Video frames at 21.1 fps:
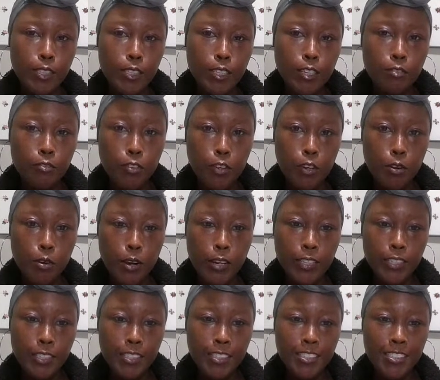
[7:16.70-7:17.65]

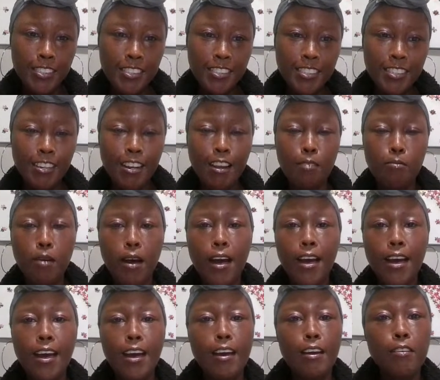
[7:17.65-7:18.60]
configuration.
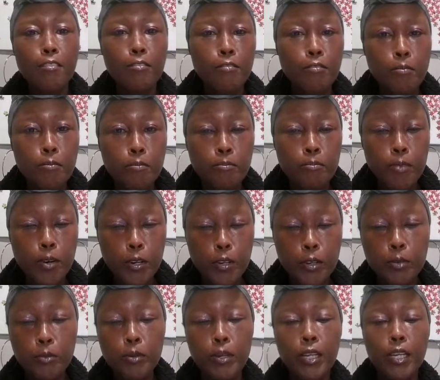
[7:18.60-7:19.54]
I have
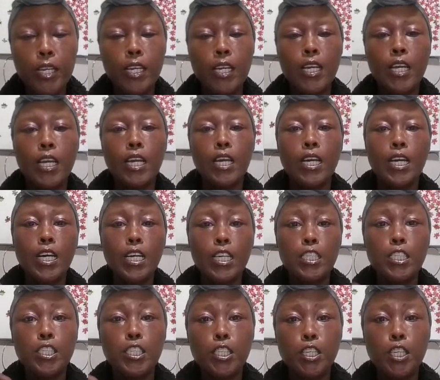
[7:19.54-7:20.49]
Mercury
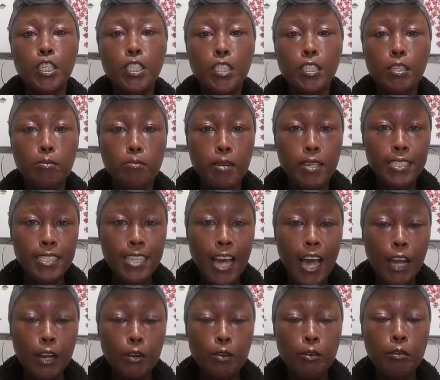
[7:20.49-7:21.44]
conjunct my
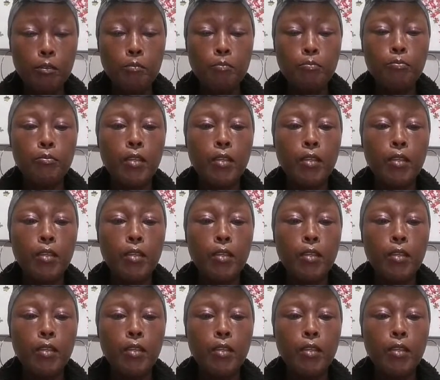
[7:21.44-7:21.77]
Saturn.